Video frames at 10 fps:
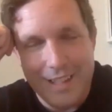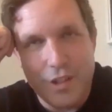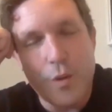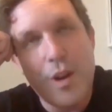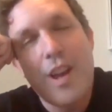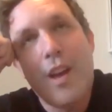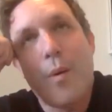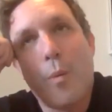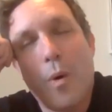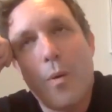so
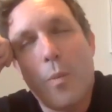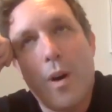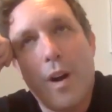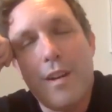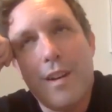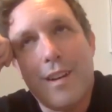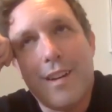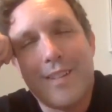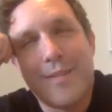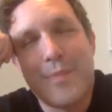one
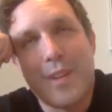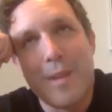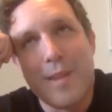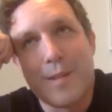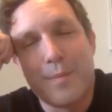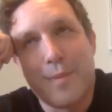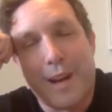i mean this